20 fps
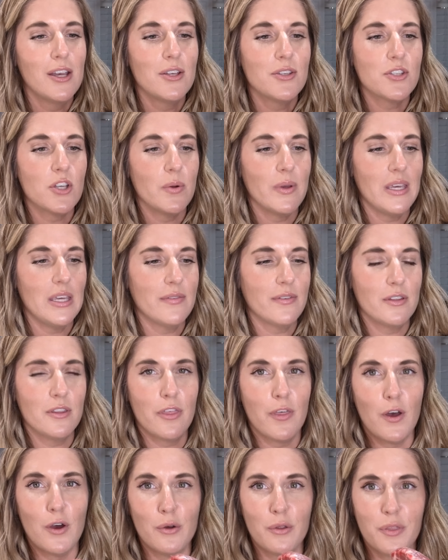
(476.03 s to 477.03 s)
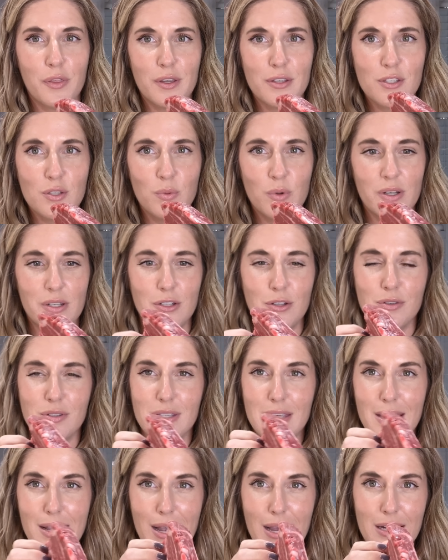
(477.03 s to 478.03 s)
So even though this one you
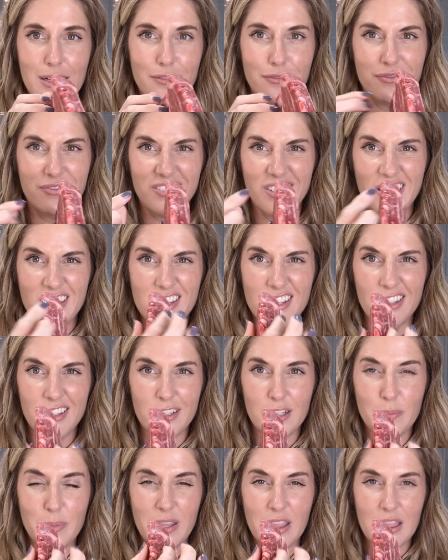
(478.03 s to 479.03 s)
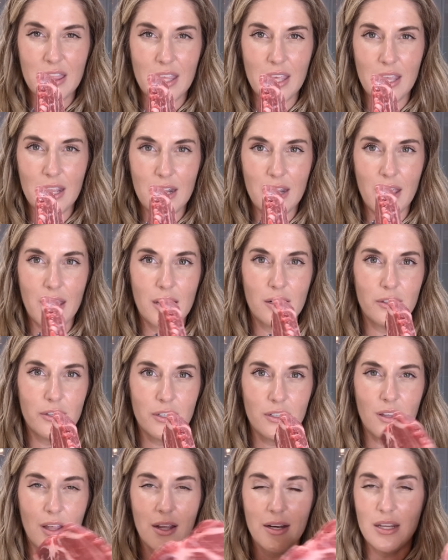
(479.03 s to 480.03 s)
see kind of is a little bit thin and a
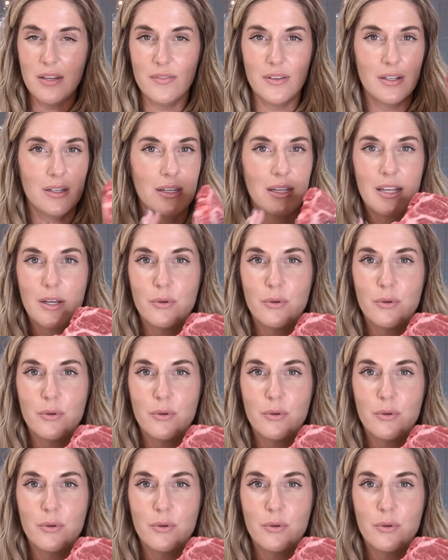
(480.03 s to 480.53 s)
little uneven,